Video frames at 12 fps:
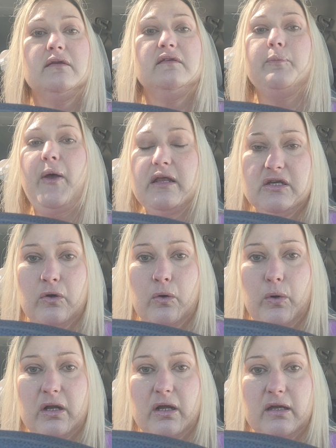depending
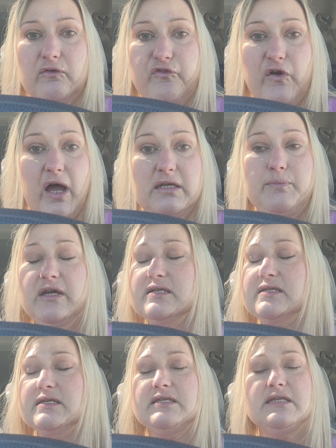on what I could find,
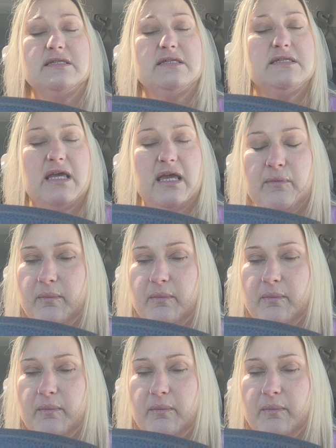because it's the same